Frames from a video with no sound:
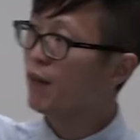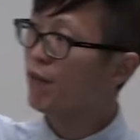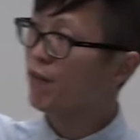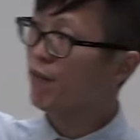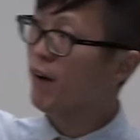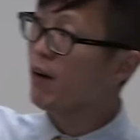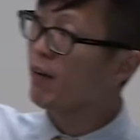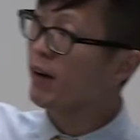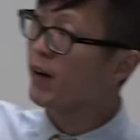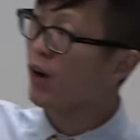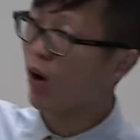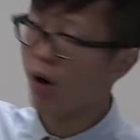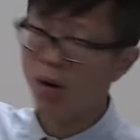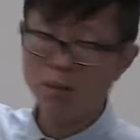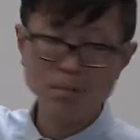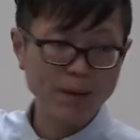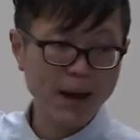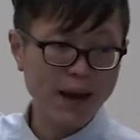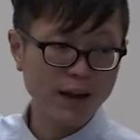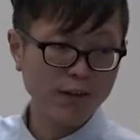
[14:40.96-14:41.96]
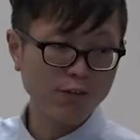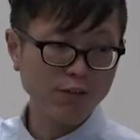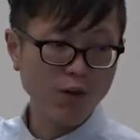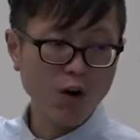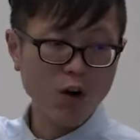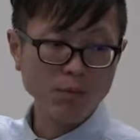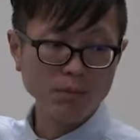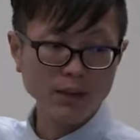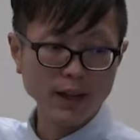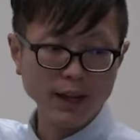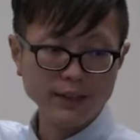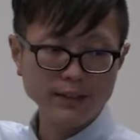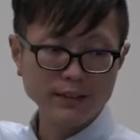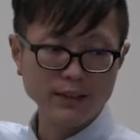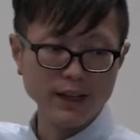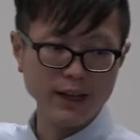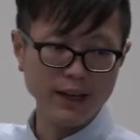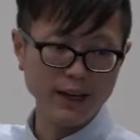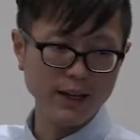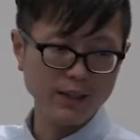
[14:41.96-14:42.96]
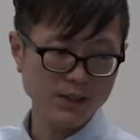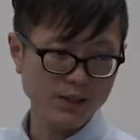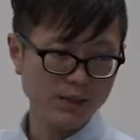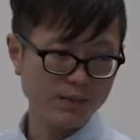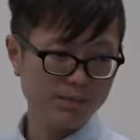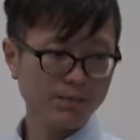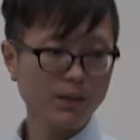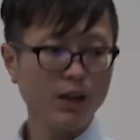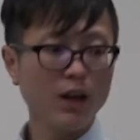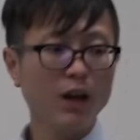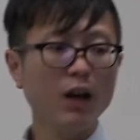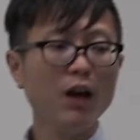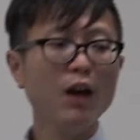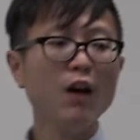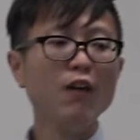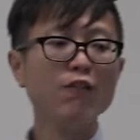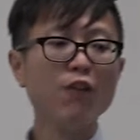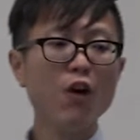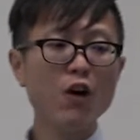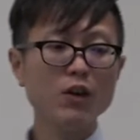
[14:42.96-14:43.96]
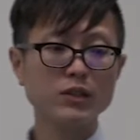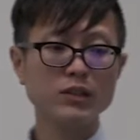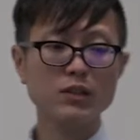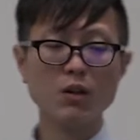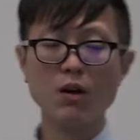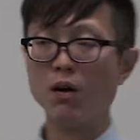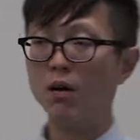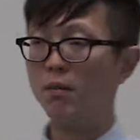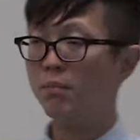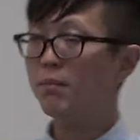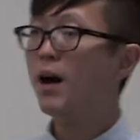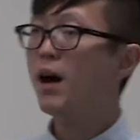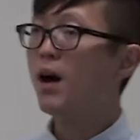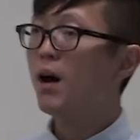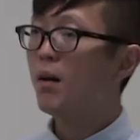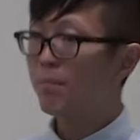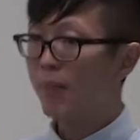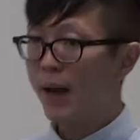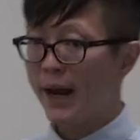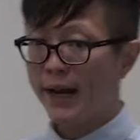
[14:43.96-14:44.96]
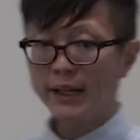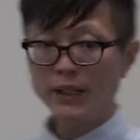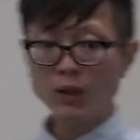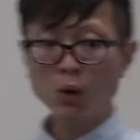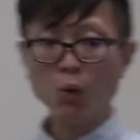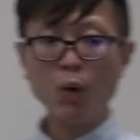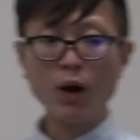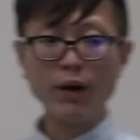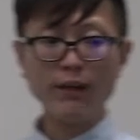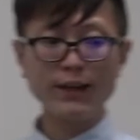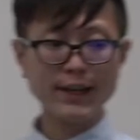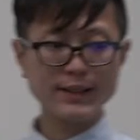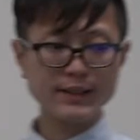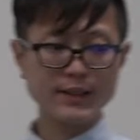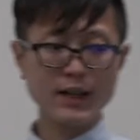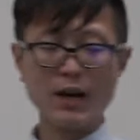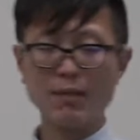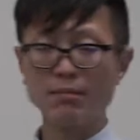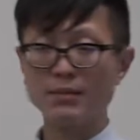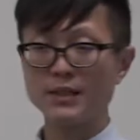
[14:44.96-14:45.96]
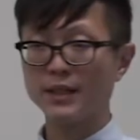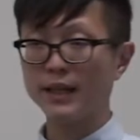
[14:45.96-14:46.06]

a very compact form like this. First term, beta 1x times